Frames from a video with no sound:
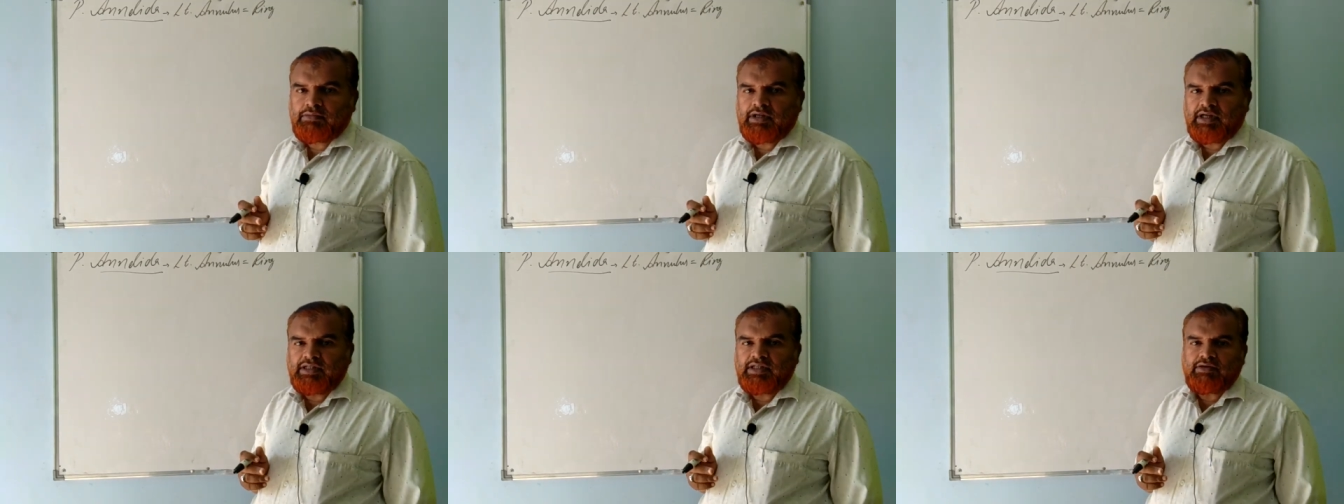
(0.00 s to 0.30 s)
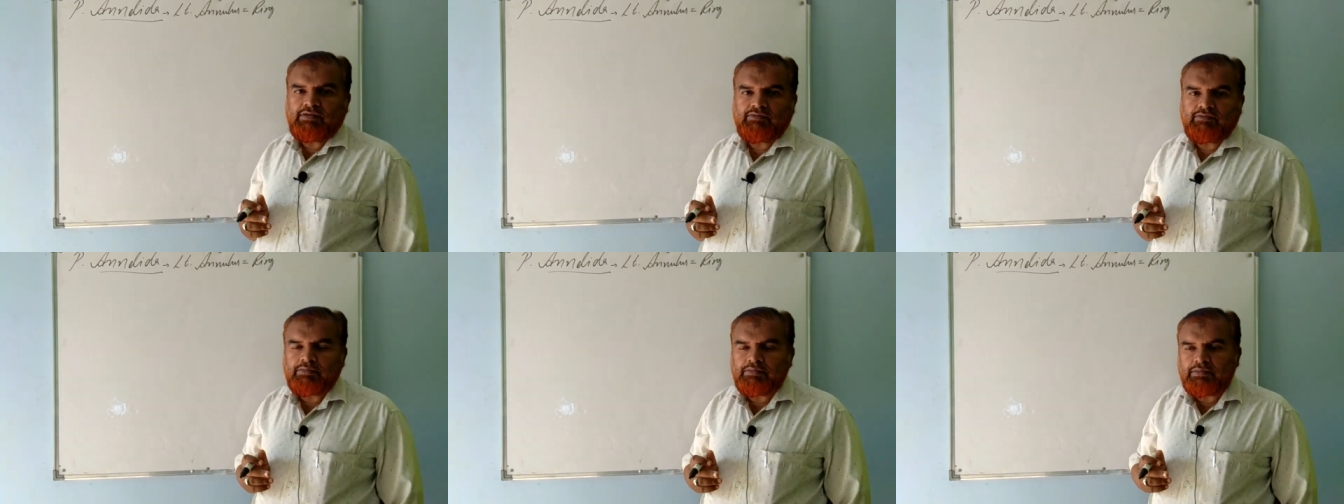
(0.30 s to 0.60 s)

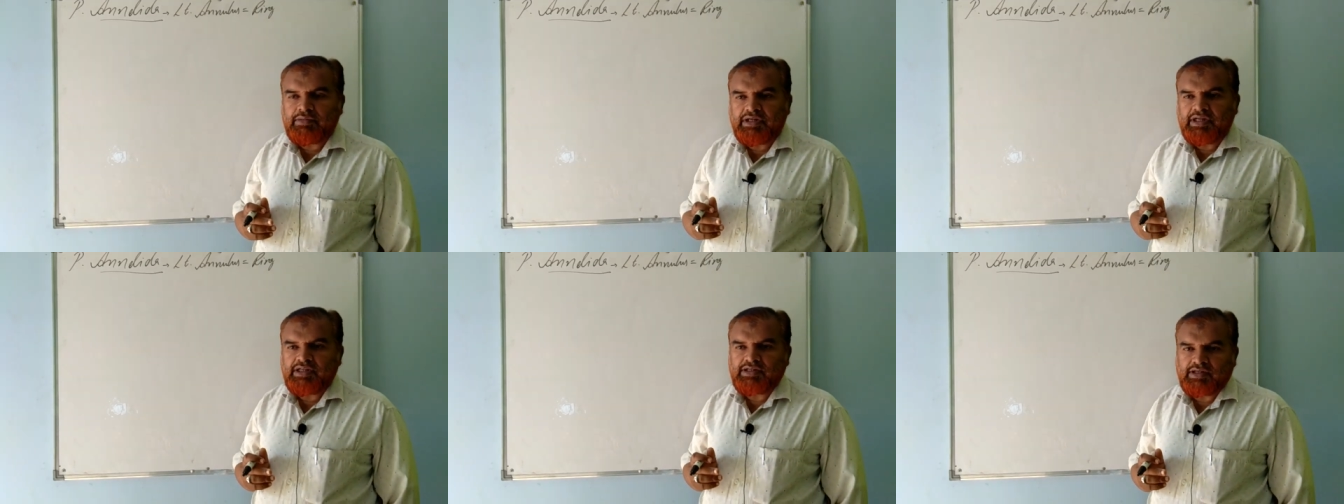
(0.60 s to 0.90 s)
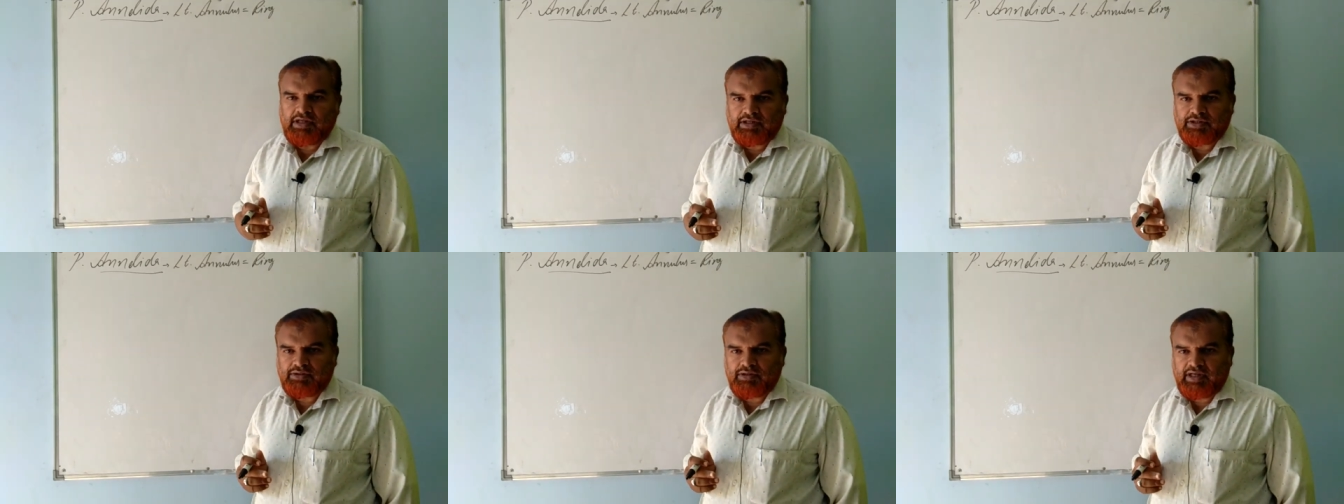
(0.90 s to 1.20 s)
other
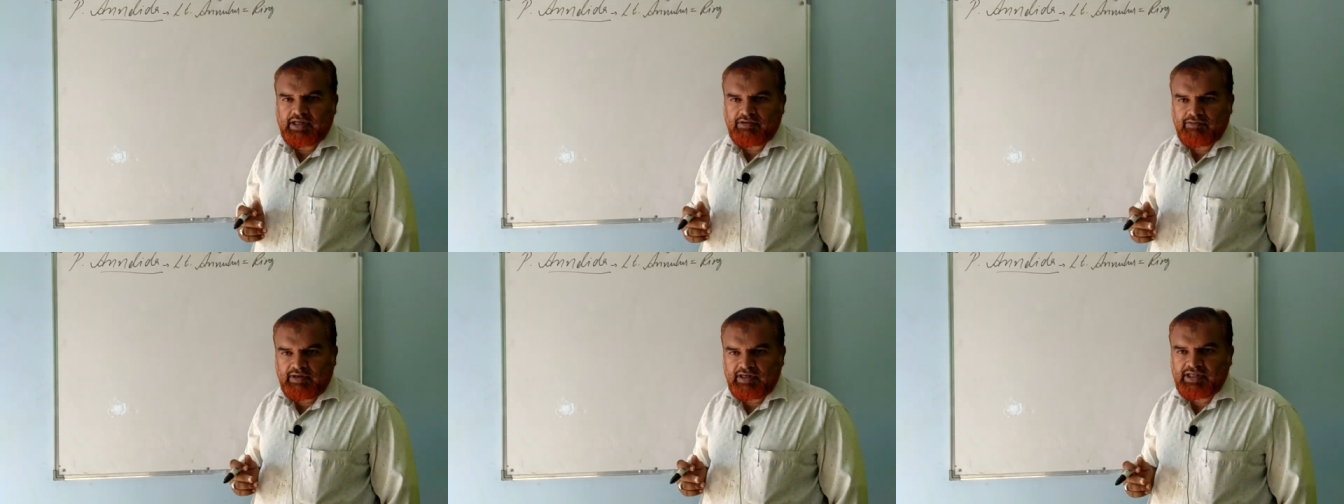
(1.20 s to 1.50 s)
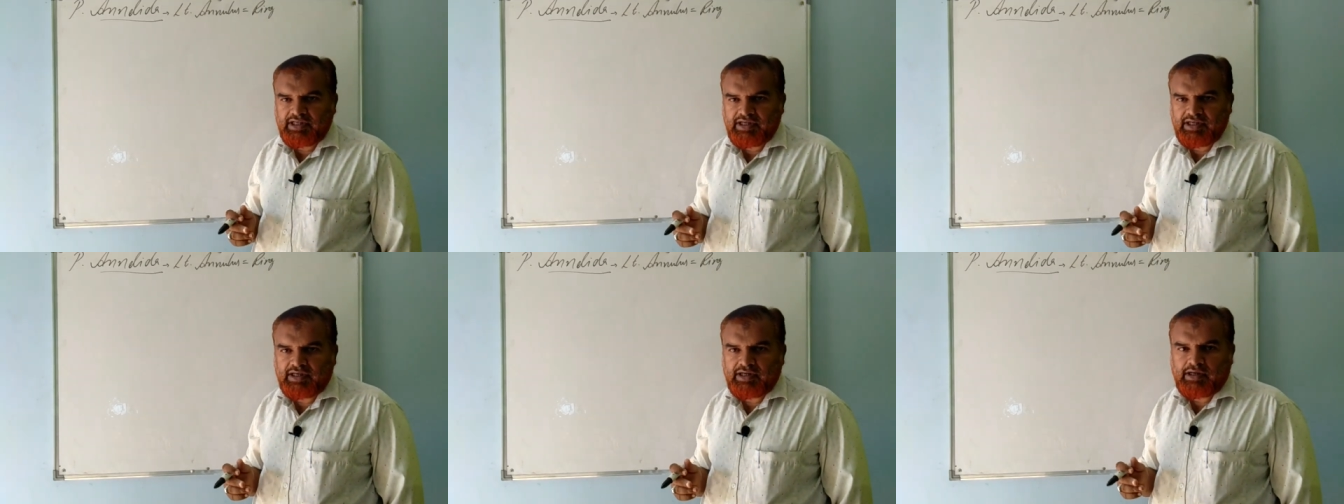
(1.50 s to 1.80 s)
meanings also like
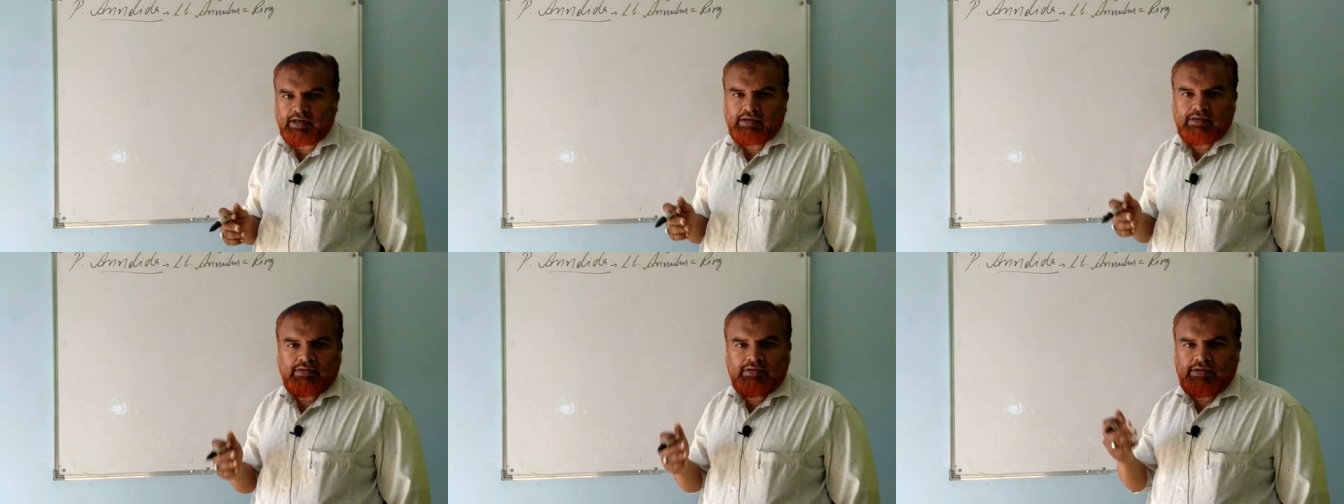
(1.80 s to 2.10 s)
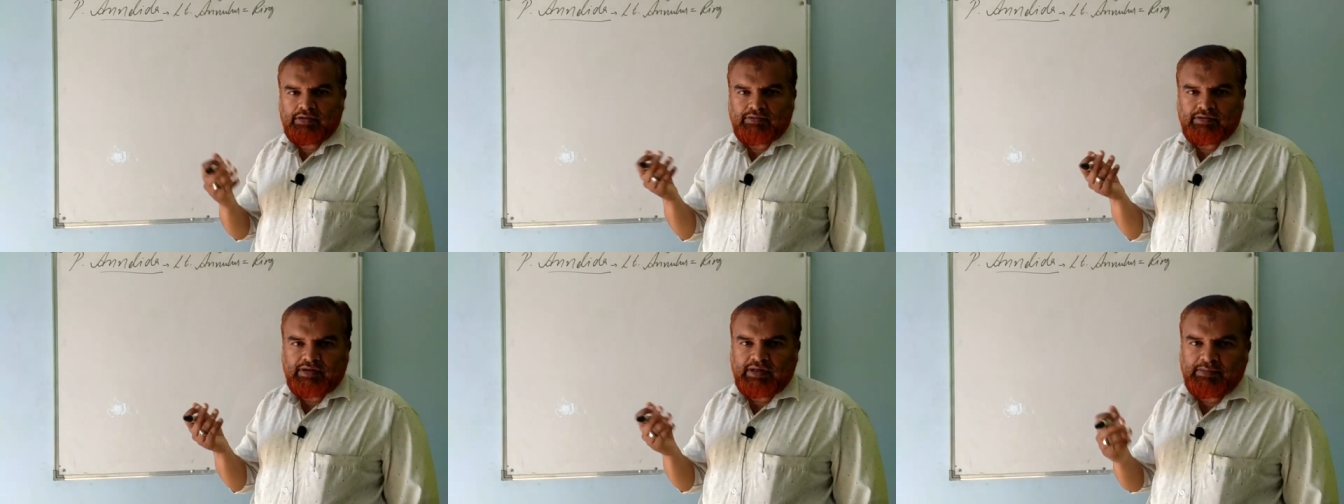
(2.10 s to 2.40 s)
1 year
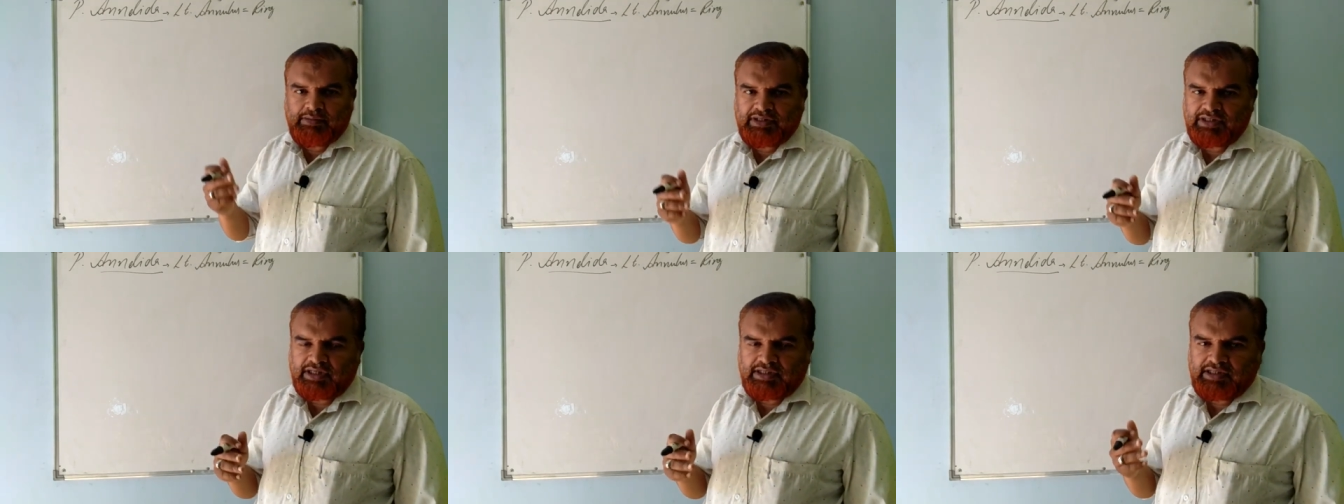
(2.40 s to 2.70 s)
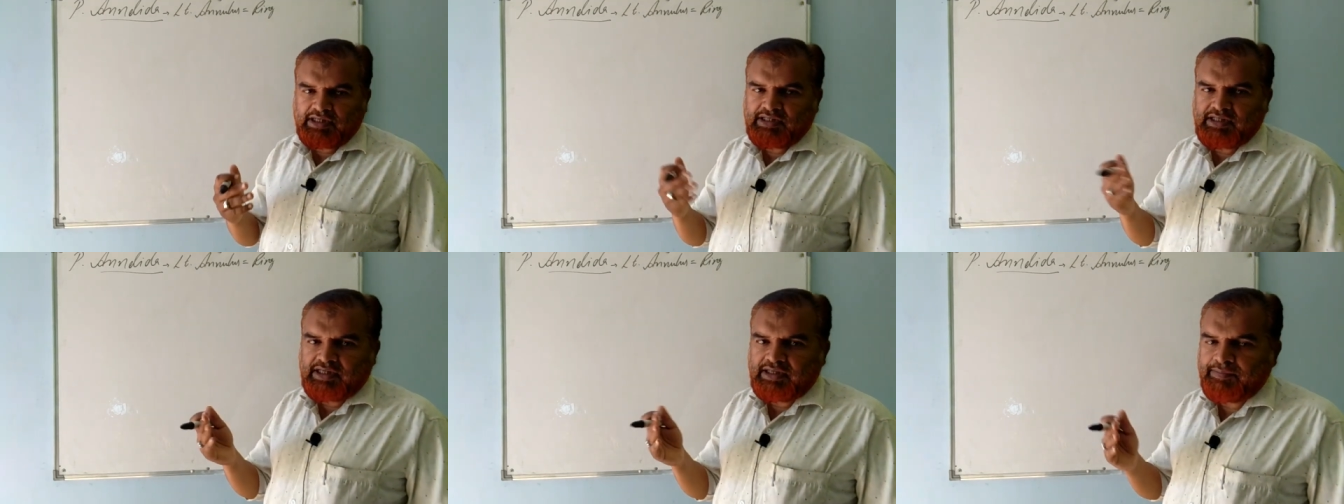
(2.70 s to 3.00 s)
or 12 months,
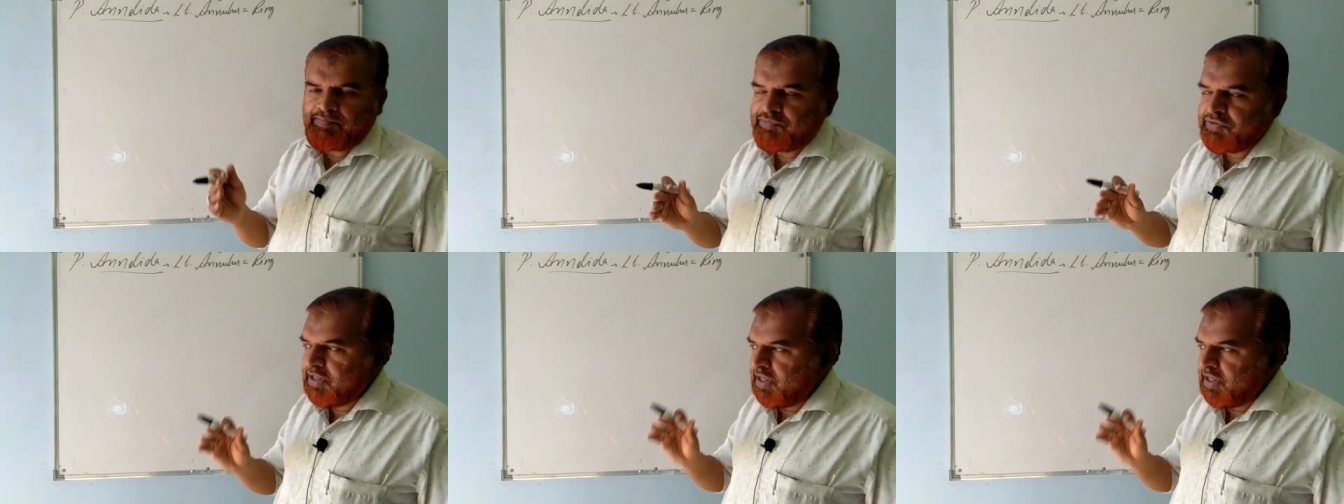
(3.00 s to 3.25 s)
other thing.